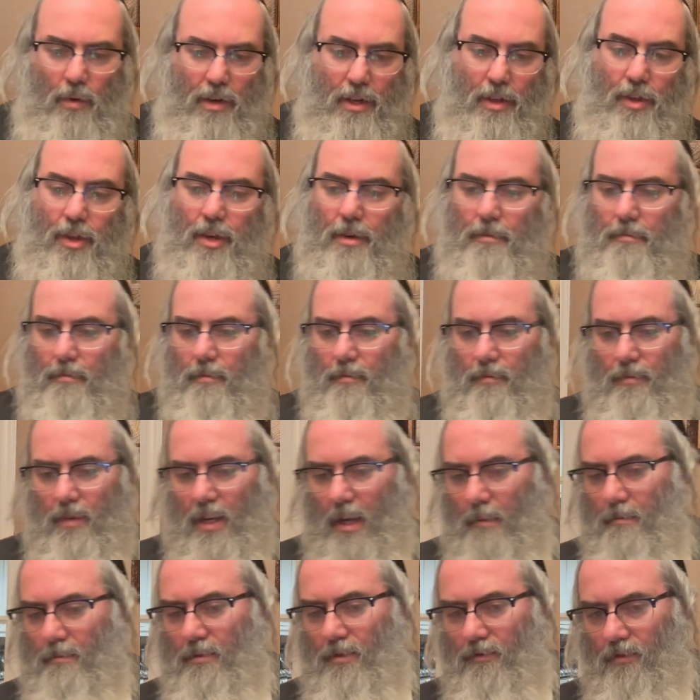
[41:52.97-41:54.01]
of them
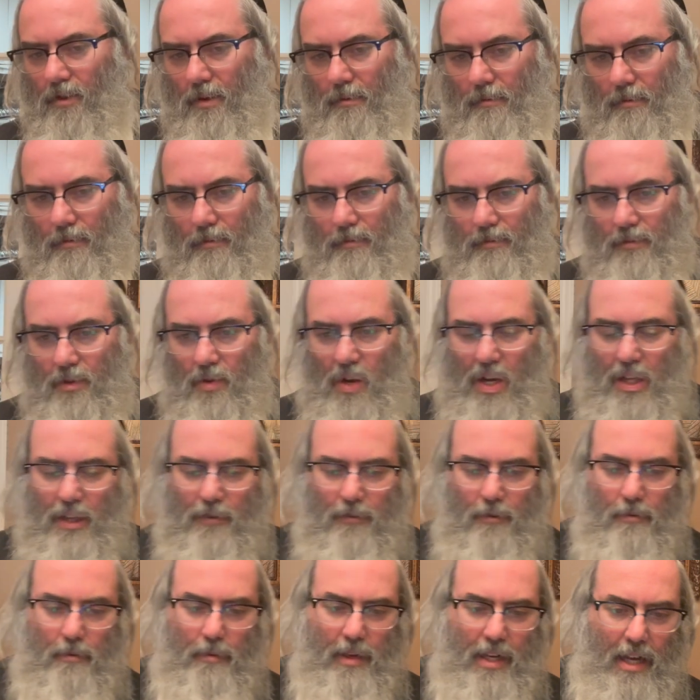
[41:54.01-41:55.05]
comes directly
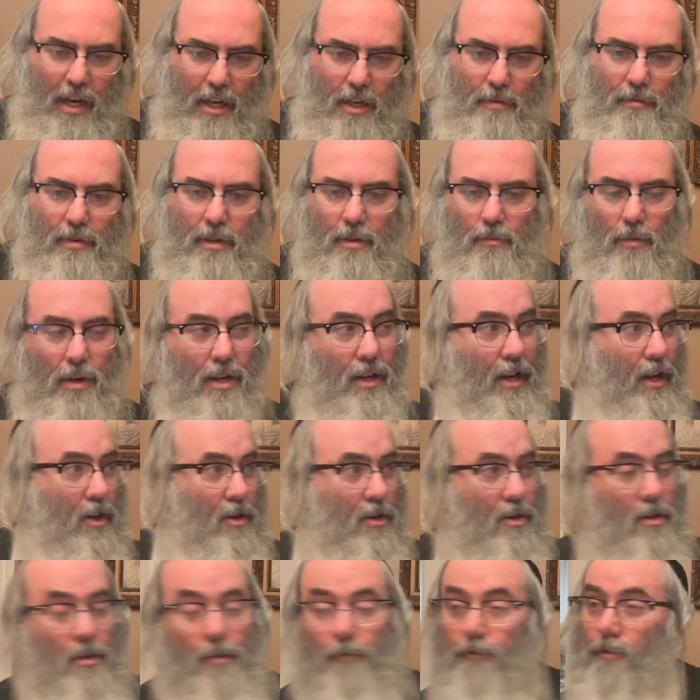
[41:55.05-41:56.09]
from Rabbi Nachman. One I
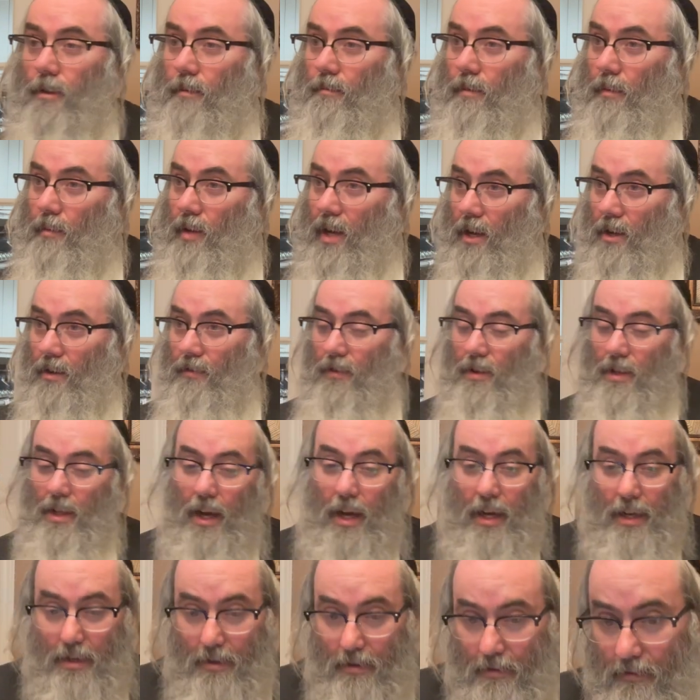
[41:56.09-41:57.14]
heard from Rabbi Yaakov
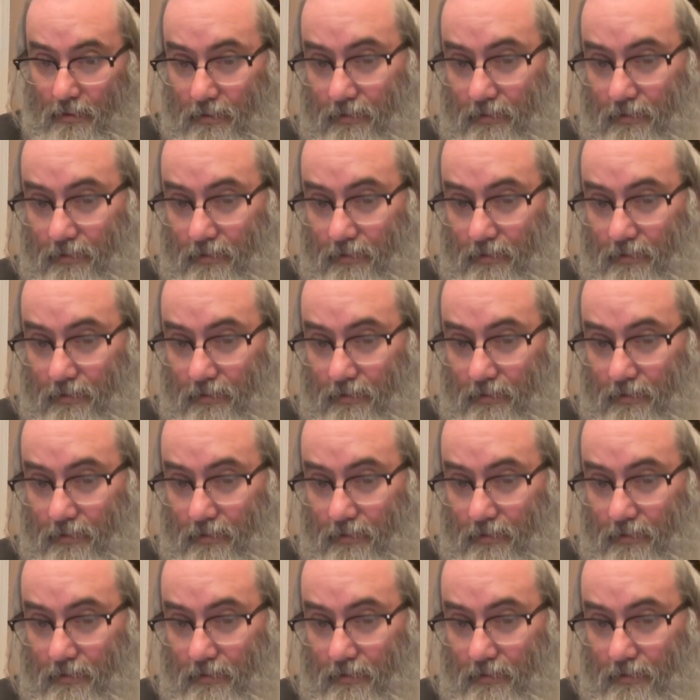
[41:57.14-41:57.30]
Klein.